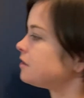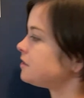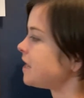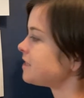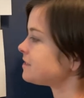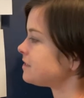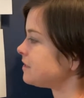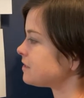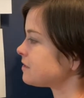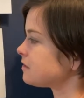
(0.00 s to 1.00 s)

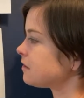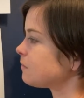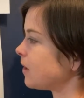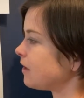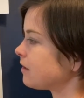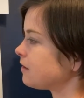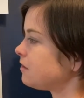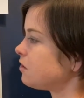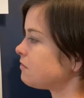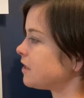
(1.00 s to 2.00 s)
testis. Wait,
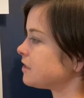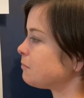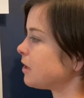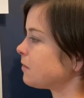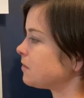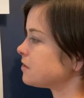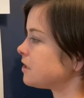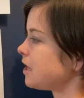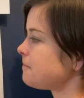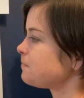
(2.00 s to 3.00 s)
not writing backwards
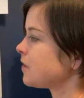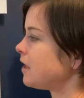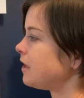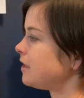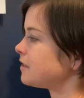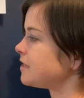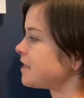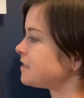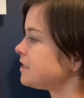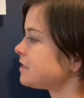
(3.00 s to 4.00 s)
today. In the
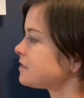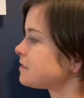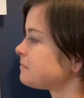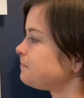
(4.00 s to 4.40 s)
testis,